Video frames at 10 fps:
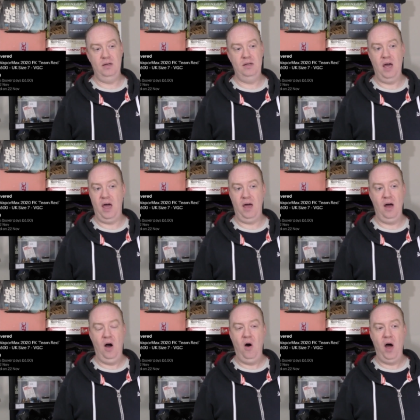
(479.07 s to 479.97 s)
Yeah,
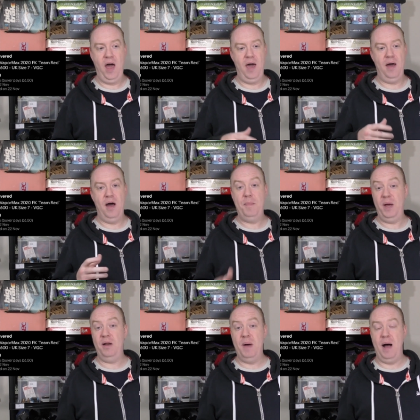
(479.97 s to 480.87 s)
I
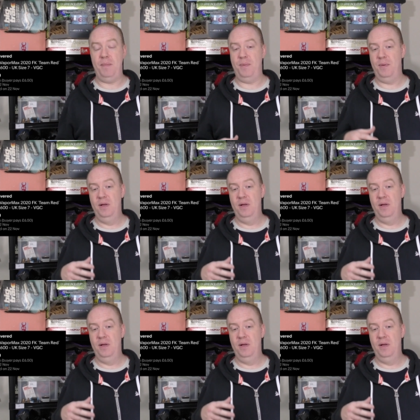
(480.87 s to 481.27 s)
picked them up,